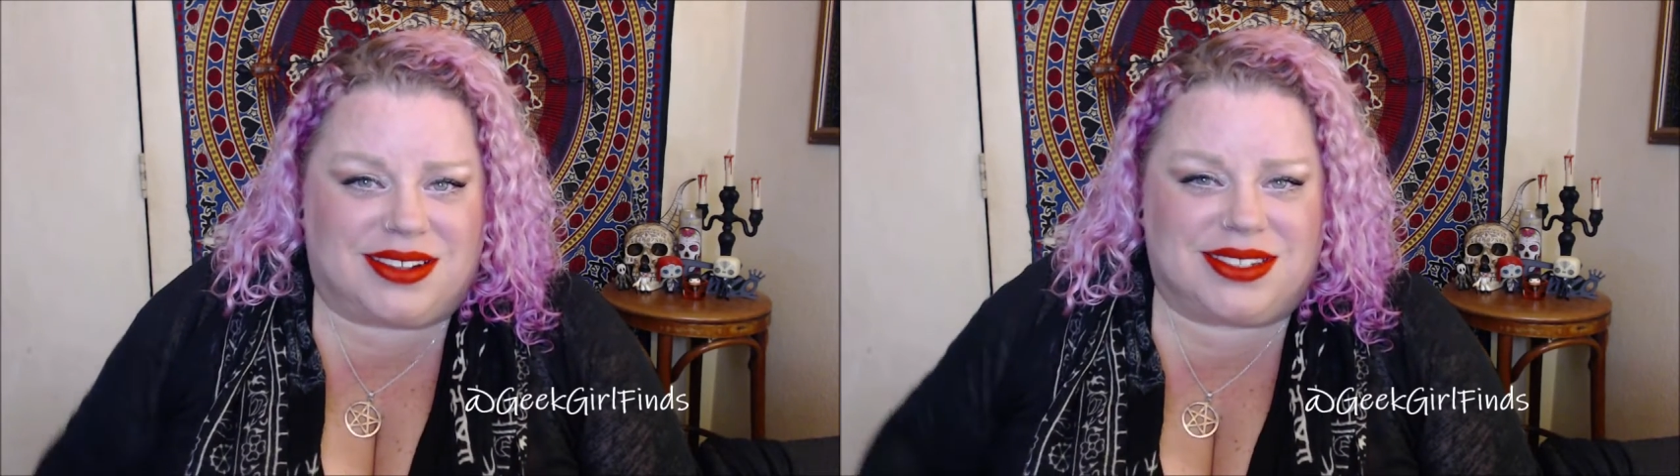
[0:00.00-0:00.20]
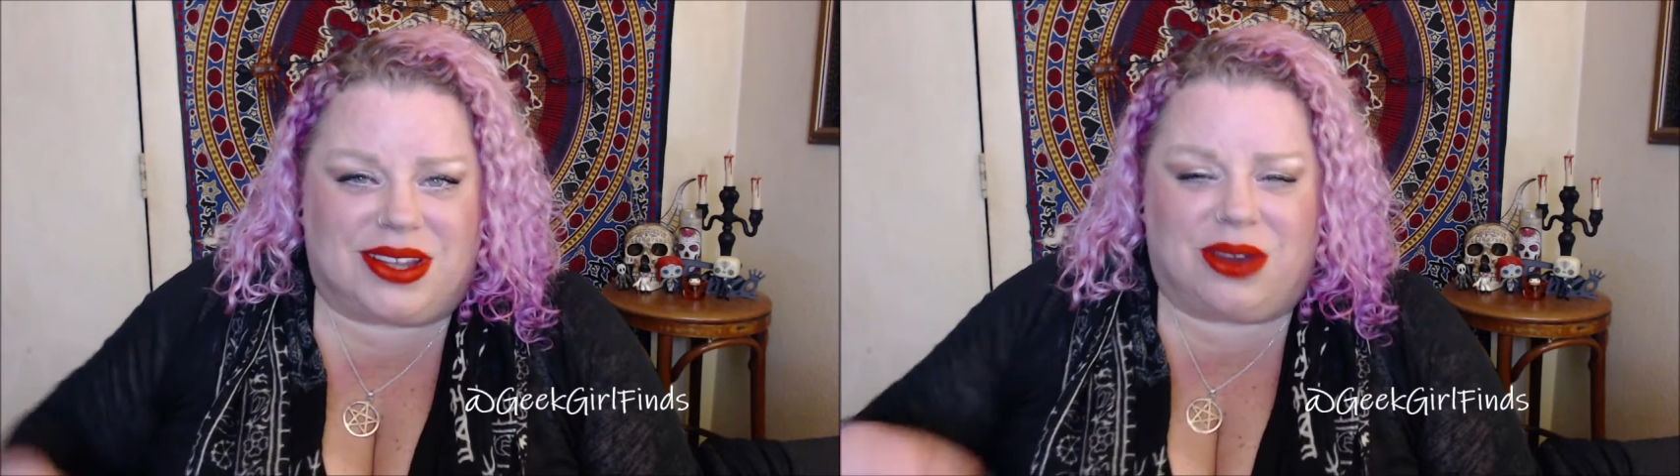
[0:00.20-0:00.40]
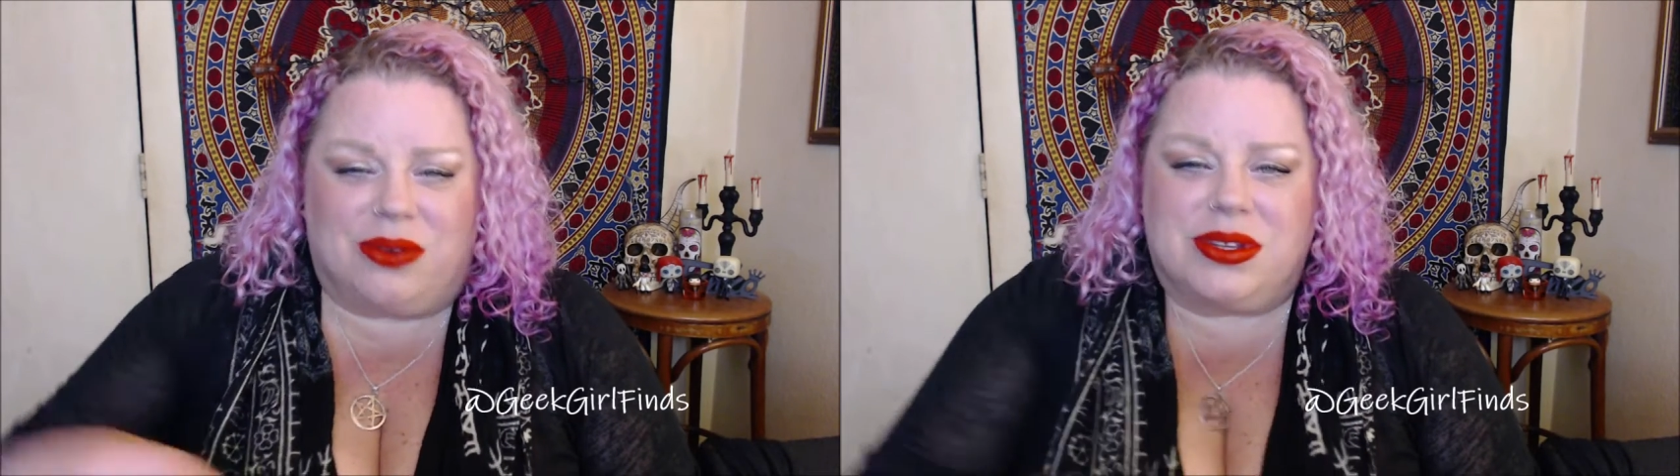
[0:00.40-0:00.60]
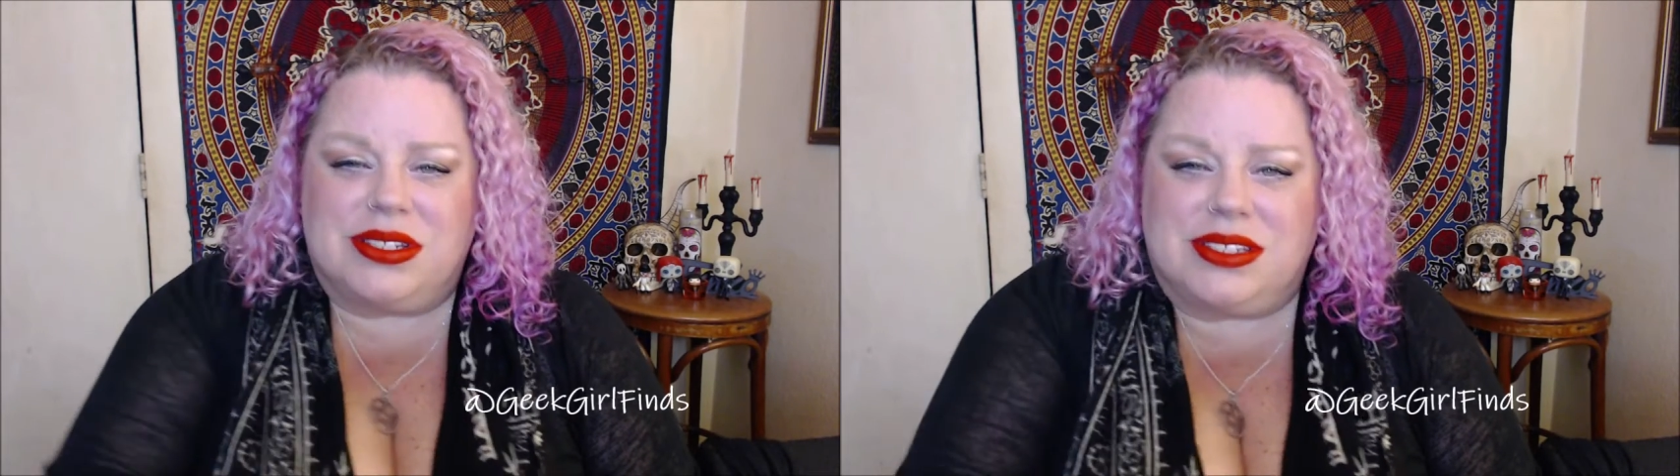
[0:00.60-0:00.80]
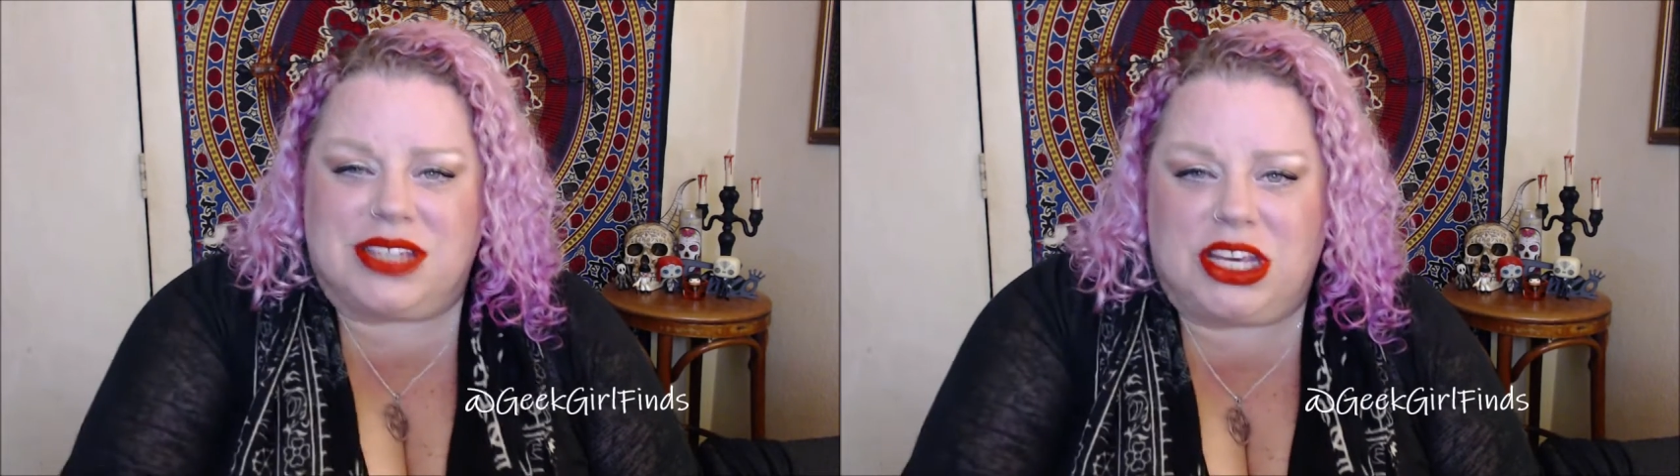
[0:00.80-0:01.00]
So
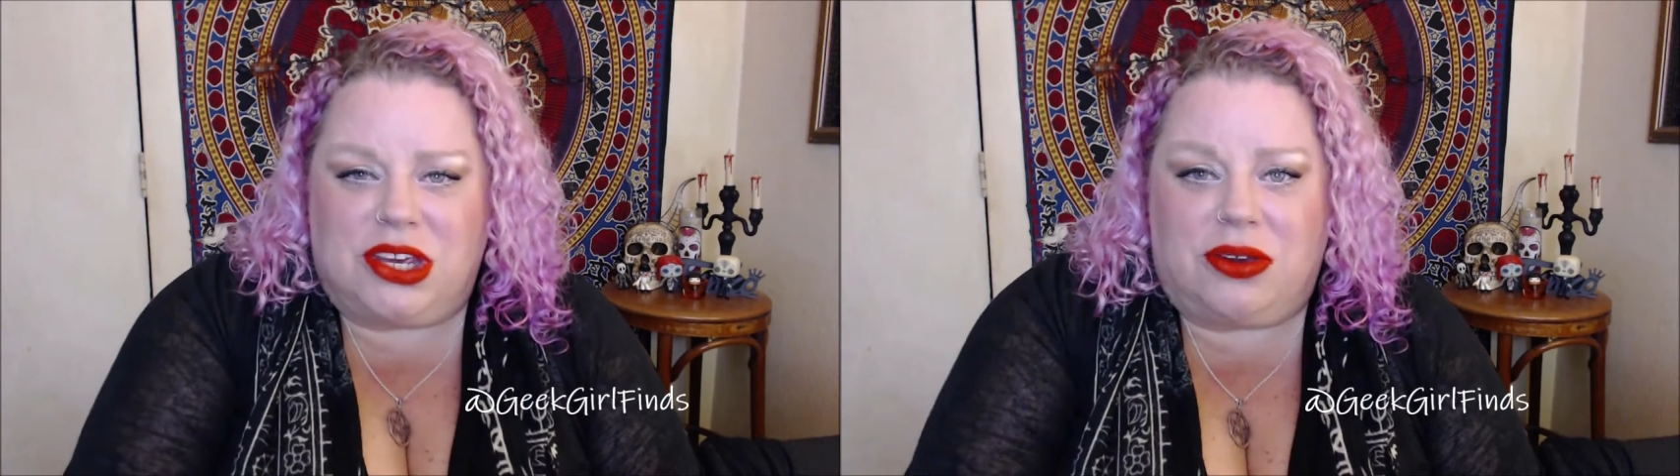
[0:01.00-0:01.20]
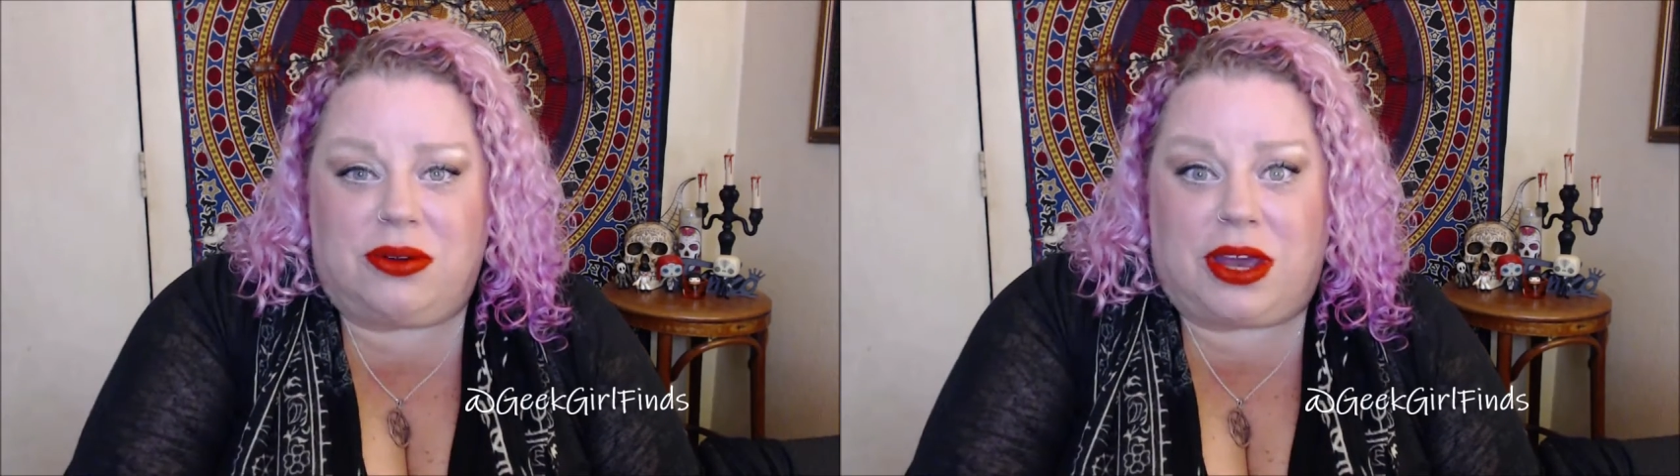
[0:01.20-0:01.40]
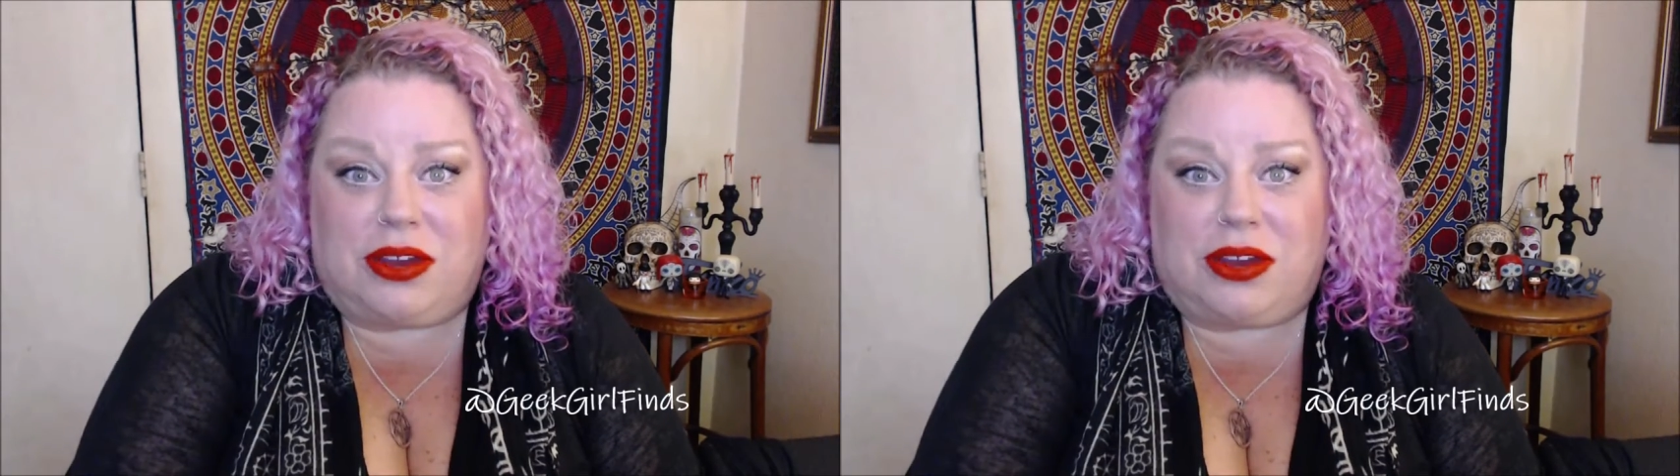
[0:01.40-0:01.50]
see you in